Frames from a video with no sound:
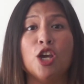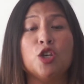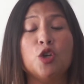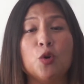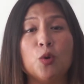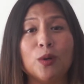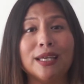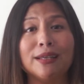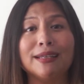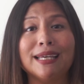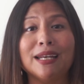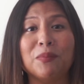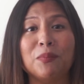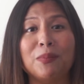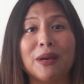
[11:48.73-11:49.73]
you can
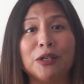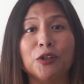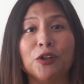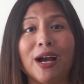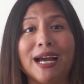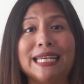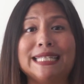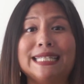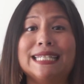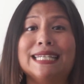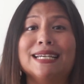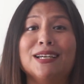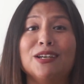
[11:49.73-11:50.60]
get a better idea